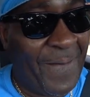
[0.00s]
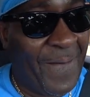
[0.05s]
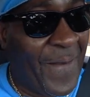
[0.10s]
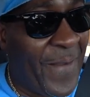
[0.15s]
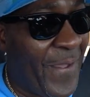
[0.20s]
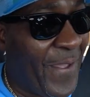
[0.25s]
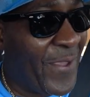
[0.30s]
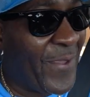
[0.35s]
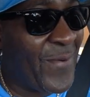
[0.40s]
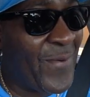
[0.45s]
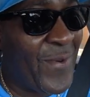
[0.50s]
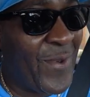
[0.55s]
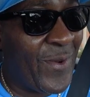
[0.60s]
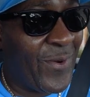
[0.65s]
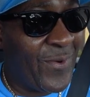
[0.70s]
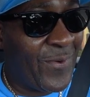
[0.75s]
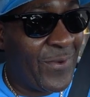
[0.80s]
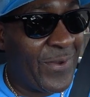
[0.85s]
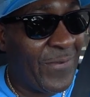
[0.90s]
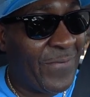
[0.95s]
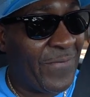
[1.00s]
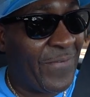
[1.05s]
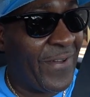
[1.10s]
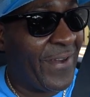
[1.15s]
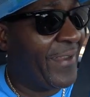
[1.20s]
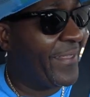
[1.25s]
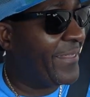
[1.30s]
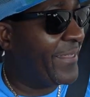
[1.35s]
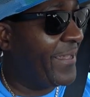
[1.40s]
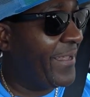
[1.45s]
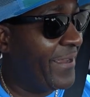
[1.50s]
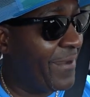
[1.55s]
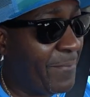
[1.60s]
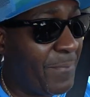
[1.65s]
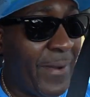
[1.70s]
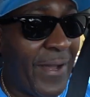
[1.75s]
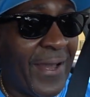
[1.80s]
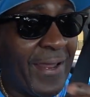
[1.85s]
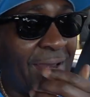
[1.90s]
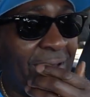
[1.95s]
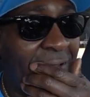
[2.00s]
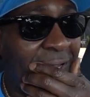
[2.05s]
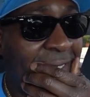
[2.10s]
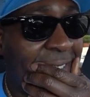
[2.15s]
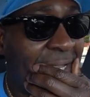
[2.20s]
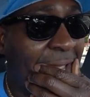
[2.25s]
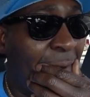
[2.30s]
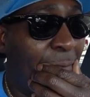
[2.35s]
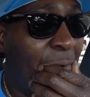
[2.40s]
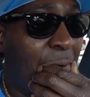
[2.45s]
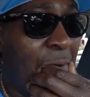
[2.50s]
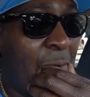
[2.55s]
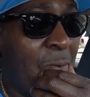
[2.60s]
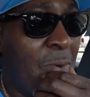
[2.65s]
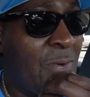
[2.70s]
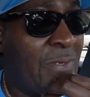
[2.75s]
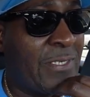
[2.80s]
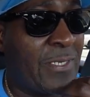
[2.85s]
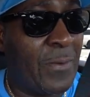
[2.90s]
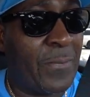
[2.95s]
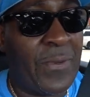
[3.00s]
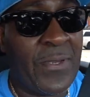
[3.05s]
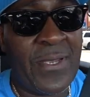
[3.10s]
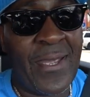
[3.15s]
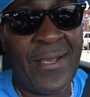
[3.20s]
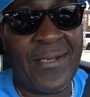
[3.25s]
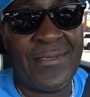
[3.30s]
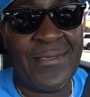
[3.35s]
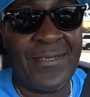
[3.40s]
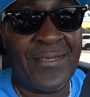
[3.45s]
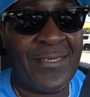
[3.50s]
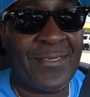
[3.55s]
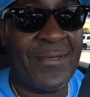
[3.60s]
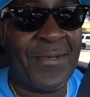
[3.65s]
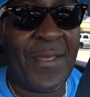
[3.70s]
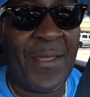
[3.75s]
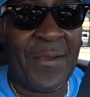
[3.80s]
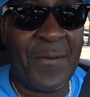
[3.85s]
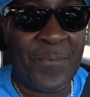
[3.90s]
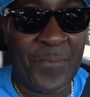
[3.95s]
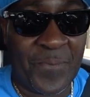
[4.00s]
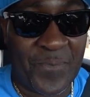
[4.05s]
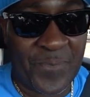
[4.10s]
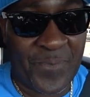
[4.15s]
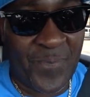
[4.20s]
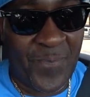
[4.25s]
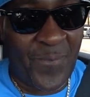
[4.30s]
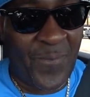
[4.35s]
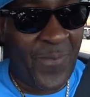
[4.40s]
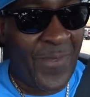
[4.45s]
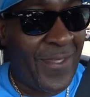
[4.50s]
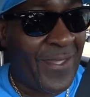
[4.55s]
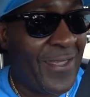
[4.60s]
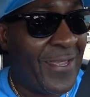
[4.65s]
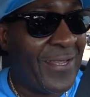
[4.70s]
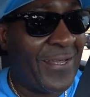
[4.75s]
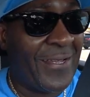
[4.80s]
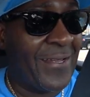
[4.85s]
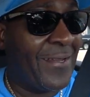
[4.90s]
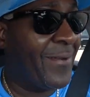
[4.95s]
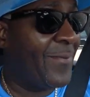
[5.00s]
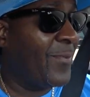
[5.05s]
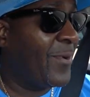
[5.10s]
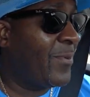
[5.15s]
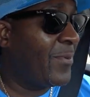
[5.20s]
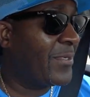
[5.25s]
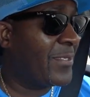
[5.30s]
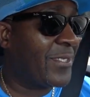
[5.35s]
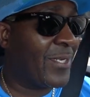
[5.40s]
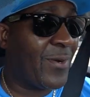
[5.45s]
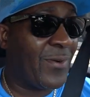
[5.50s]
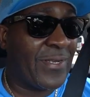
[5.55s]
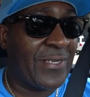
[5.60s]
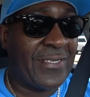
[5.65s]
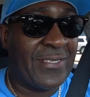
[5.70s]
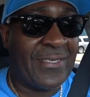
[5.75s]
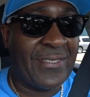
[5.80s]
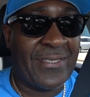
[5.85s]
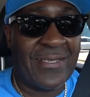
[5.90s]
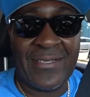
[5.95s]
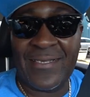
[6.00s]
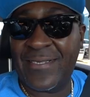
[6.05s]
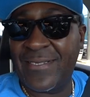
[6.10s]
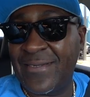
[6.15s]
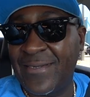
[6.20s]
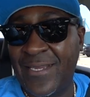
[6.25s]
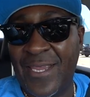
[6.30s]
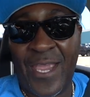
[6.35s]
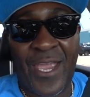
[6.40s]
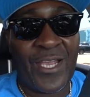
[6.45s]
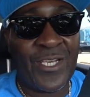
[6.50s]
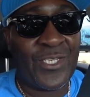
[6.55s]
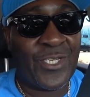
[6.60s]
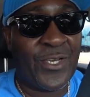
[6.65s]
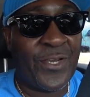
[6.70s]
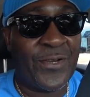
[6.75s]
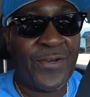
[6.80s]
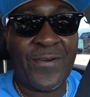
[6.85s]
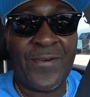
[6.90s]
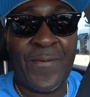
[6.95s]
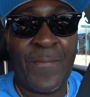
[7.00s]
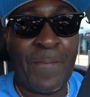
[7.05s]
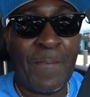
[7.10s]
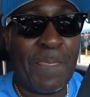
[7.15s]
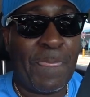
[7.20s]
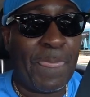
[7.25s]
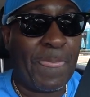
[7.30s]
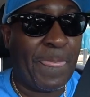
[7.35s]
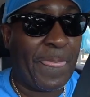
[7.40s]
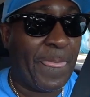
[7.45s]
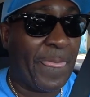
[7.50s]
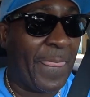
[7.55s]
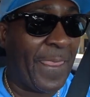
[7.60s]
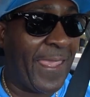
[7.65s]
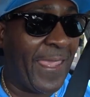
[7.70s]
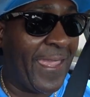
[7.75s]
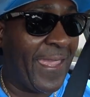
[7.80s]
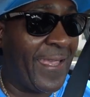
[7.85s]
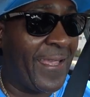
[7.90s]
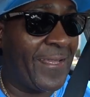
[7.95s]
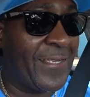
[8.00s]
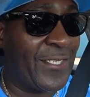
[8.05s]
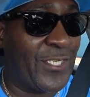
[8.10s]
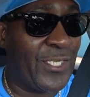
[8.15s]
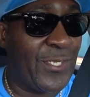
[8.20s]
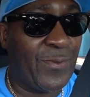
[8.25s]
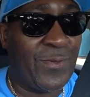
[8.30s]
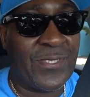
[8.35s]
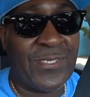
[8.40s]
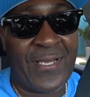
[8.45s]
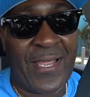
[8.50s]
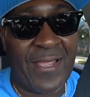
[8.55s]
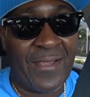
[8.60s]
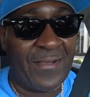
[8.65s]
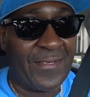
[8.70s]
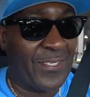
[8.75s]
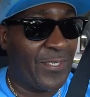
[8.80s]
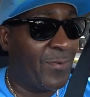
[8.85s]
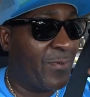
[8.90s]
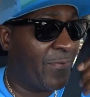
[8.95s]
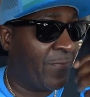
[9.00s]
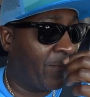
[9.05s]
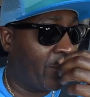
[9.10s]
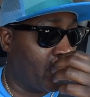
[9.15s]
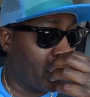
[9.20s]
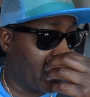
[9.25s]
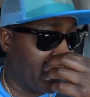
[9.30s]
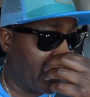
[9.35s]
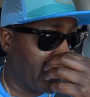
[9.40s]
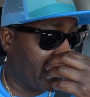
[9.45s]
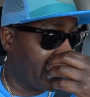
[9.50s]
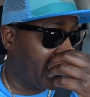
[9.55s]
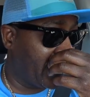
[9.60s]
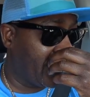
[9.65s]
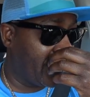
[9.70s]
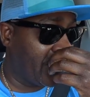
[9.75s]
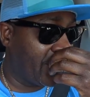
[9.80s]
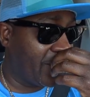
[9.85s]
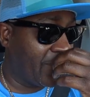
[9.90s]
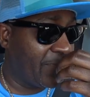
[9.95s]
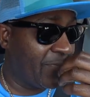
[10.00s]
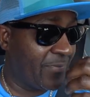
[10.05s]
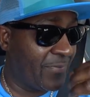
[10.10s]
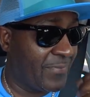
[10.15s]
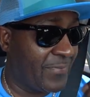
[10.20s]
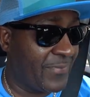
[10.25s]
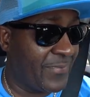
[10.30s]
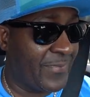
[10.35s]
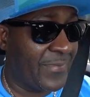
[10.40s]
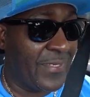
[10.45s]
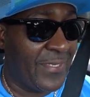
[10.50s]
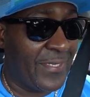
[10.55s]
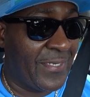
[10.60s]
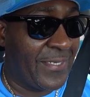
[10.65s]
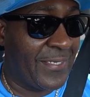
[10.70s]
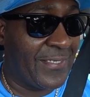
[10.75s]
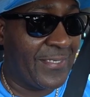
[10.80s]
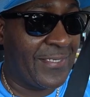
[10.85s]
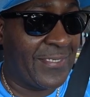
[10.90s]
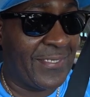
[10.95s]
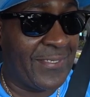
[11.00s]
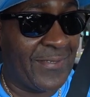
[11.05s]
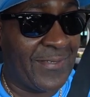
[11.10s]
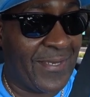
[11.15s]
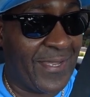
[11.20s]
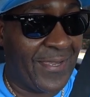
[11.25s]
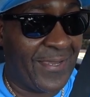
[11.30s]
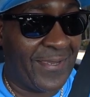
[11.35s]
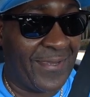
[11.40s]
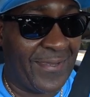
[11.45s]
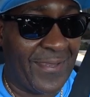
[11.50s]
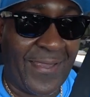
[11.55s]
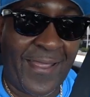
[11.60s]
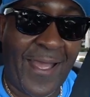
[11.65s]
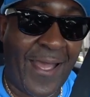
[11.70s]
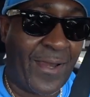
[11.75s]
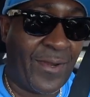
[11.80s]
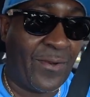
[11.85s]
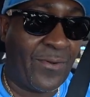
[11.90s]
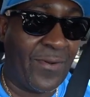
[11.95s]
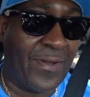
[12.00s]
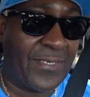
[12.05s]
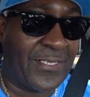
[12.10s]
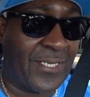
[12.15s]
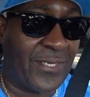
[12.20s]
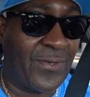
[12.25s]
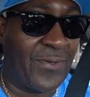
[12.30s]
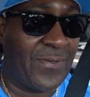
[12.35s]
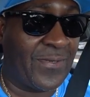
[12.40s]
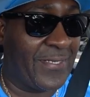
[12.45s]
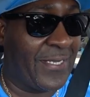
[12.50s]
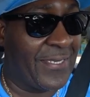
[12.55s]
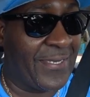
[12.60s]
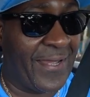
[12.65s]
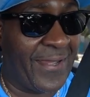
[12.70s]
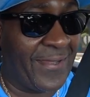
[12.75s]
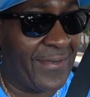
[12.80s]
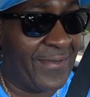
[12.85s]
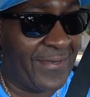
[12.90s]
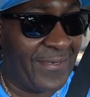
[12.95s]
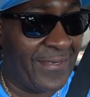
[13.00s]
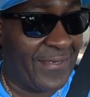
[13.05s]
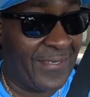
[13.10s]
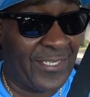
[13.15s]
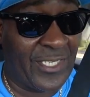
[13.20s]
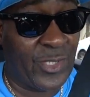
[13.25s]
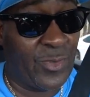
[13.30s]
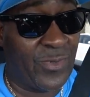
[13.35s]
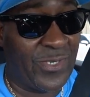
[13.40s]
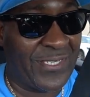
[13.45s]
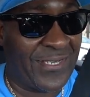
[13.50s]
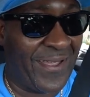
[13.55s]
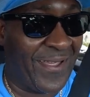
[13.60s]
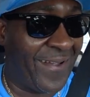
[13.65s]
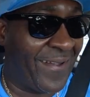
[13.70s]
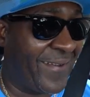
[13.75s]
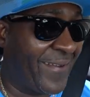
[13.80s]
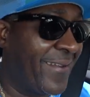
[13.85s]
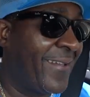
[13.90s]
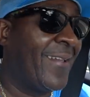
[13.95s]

And you know, the funny thing about it is that we was in a PX yesterday. We was talking to this cashier, and she was from New Jersey. And she was like, I know I talk a lot, and she was loud.